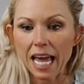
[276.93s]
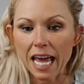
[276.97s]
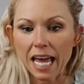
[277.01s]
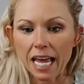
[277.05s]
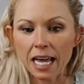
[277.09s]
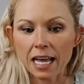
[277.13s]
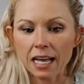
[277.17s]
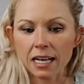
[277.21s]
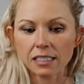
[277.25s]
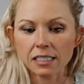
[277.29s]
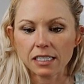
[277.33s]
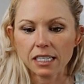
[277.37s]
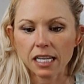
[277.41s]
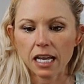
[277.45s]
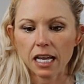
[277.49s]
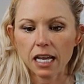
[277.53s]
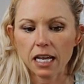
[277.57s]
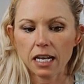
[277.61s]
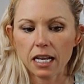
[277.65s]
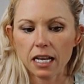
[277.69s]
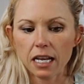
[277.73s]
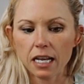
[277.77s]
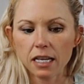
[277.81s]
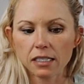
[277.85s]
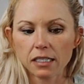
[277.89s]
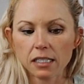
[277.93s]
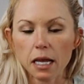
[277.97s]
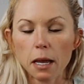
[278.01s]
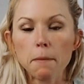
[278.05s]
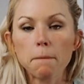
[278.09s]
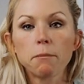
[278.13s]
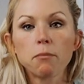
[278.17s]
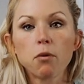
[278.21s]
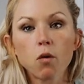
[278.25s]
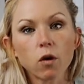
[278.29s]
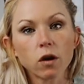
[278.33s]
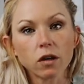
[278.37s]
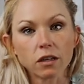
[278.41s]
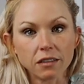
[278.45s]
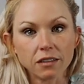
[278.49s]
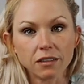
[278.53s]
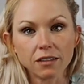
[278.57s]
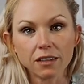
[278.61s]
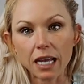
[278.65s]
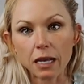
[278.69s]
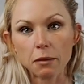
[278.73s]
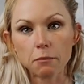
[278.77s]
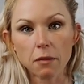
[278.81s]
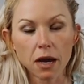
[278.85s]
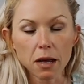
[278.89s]
And it is
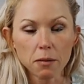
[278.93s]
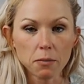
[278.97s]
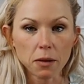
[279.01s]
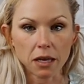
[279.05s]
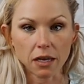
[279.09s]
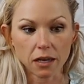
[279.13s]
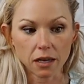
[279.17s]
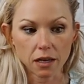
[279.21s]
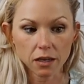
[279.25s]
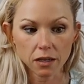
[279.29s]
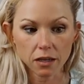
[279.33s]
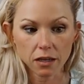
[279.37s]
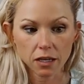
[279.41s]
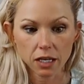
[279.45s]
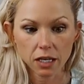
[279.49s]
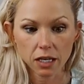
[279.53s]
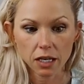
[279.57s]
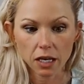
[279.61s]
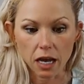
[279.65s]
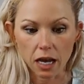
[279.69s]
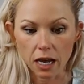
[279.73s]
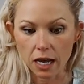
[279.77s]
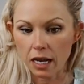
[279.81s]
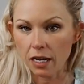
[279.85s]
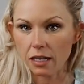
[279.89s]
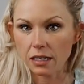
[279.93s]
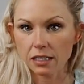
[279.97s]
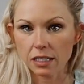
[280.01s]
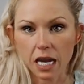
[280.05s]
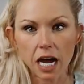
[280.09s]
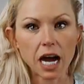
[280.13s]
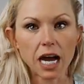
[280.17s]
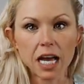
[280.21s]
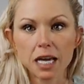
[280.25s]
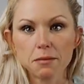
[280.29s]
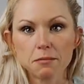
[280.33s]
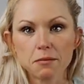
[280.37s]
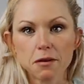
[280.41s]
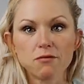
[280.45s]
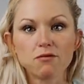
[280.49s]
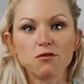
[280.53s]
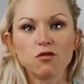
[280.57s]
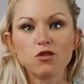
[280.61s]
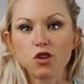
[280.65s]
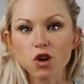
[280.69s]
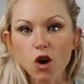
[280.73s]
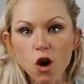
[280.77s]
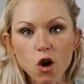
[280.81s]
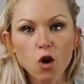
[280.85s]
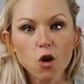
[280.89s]
important, in my opinion, and I am of
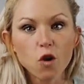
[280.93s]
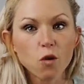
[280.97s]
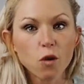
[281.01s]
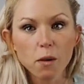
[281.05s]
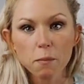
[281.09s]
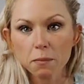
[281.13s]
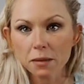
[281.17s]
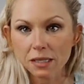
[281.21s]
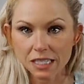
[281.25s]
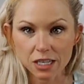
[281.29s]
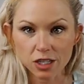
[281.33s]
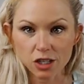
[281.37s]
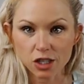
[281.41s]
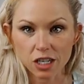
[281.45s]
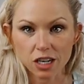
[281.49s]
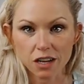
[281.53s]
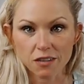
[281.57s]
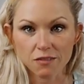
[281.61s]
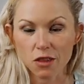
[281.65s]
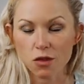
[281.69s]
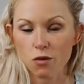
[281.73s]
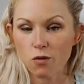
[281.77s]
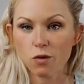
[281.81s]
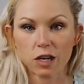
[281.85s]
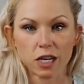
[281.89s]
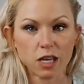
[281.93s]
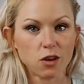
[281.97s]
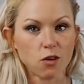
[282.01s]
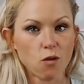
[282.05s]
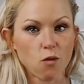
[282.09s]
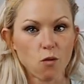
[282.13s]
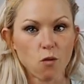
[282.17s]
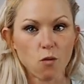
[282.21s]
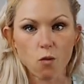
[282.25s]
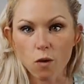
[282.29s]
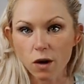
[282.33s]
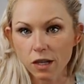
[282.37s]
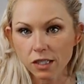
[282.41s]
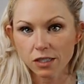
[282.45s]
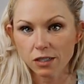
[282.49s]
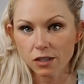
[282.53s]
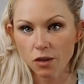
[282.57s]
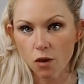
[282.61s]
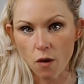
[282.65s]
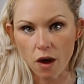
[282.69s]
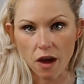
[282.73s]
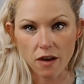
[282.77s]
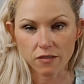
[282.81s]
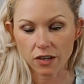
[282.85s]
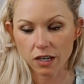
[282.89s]
no position of authority
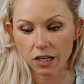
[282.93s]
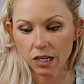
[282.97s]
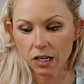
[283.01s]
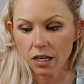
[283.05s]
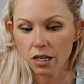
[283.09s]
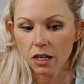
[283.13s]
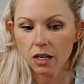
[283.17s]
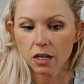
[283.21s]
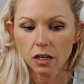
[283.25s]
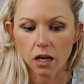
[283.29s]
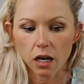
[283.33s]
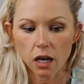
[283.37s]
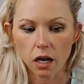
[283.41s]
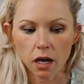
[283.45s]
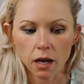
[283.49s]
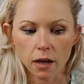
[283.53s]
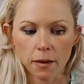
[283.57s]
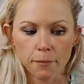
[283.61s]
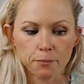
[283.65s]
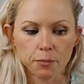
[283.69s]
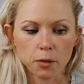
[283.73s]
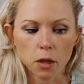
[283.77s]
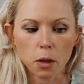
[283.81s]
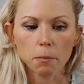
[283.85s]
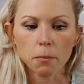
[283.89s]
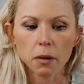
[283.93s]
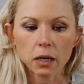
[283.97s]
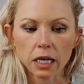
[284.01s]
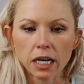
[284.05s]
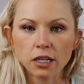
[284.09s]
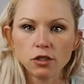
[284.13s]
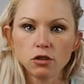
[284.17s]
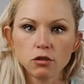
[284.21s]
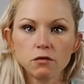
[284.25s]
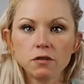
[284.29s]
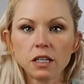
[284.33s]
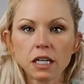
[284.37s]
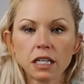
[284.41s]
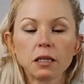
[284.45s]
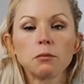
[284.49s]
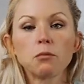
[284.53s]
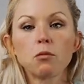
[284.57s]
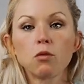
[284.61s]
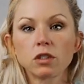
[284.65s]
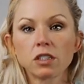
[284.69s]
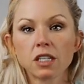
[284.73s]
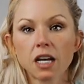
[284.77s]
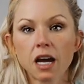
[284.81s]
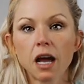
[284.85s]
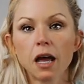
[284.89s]
whatsoever, um, but I do feel like the
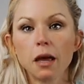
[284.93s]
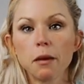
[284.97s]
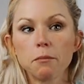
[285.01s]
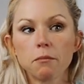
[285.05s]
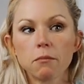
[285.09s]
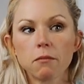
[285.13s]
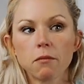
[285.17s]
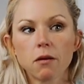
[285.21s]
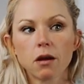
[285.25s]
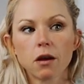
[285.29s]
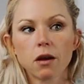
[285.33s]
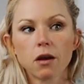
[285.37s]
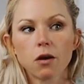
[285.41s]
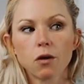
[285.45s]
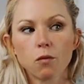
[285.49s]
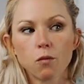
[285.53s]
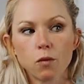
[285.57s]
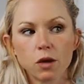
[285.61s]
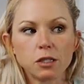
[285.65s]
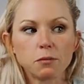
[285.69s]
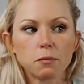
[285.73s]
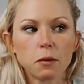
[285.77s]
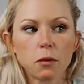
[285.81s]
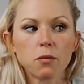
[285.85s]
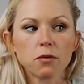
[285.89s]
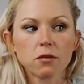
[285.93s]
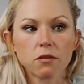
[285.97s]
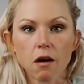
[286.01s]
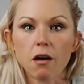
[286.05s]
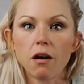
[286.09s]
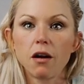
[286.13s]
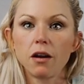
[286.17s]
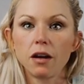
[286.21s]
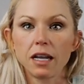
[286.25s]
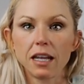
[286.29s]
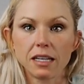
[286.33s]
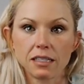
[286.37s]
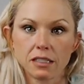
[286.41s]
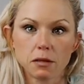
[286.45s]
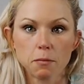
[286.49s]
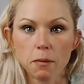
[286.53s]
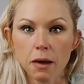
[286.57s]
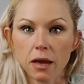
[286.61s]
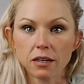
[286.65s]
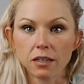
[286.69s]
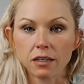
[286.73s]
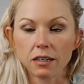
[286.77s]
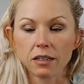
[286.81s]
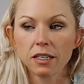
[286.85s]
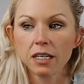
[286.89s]
more time we spend with God is the
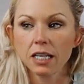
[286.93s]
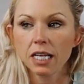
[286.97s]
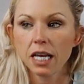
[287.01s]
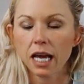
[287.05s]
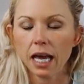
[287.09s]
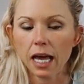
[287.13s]
better.